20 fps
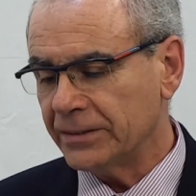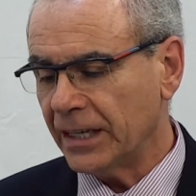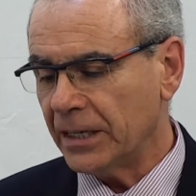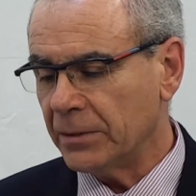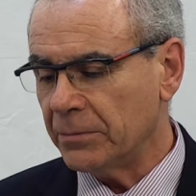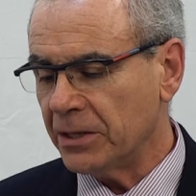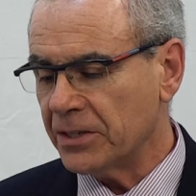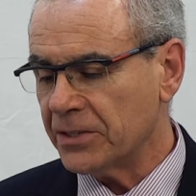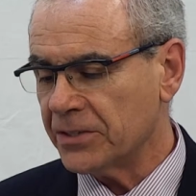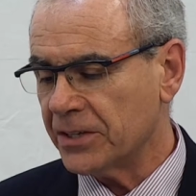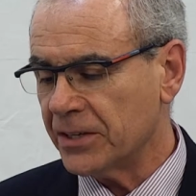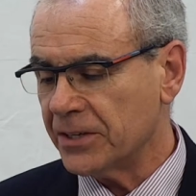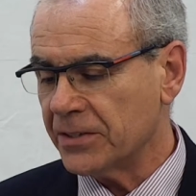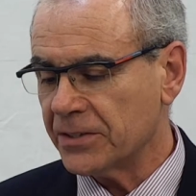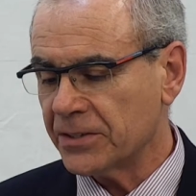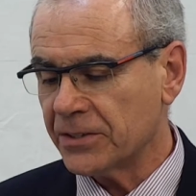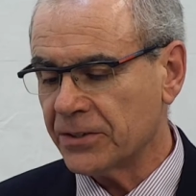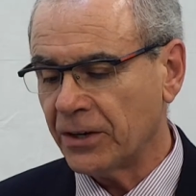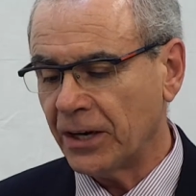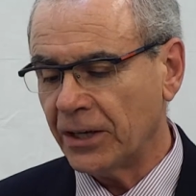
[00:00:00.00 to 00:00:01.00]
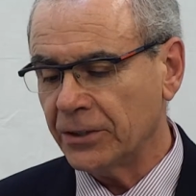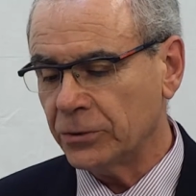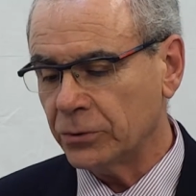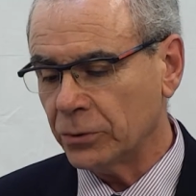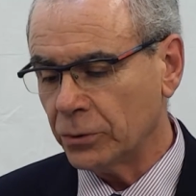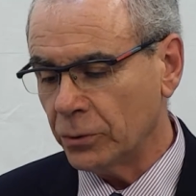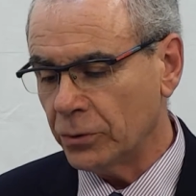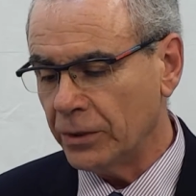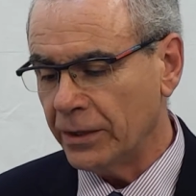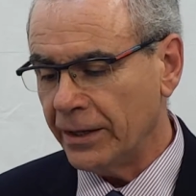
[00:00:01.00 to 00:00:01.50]
dimensions try
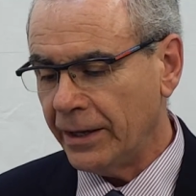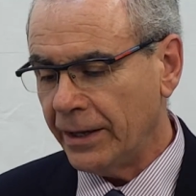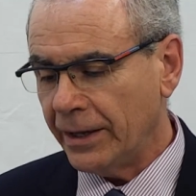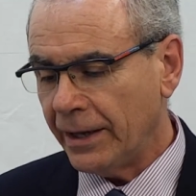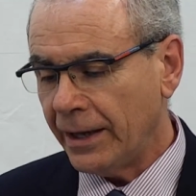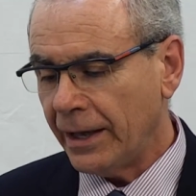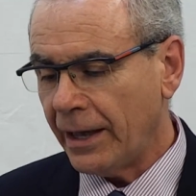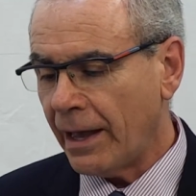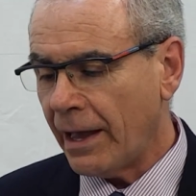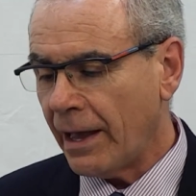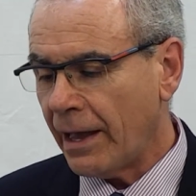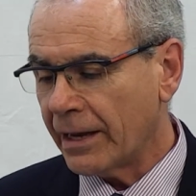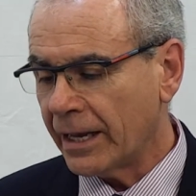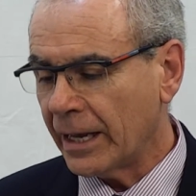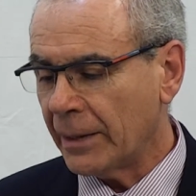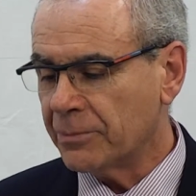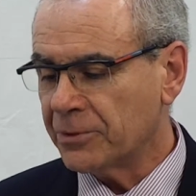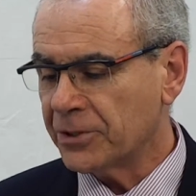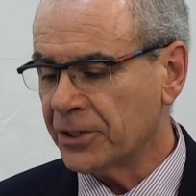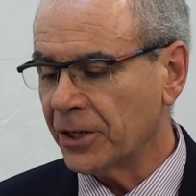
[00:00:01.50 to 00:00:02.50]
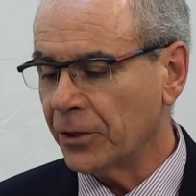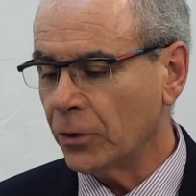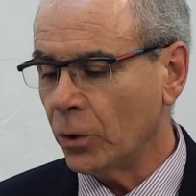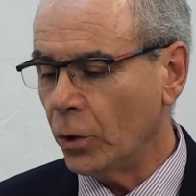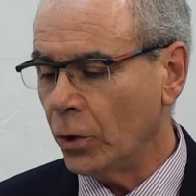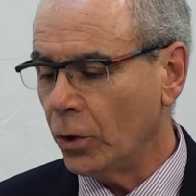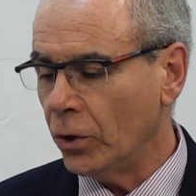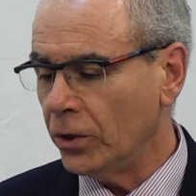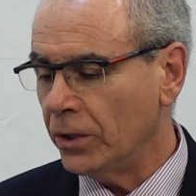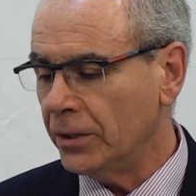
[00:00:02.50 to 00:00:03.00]
to capture
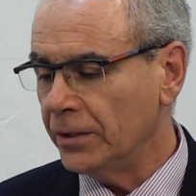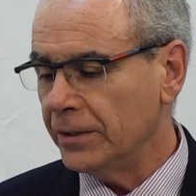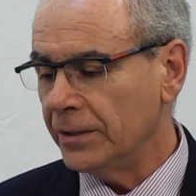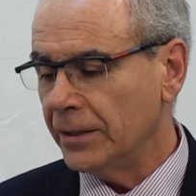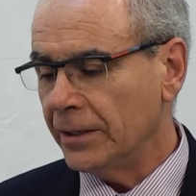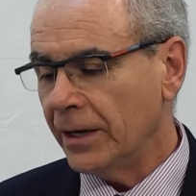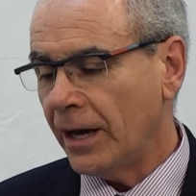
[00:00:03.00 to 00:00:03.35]
all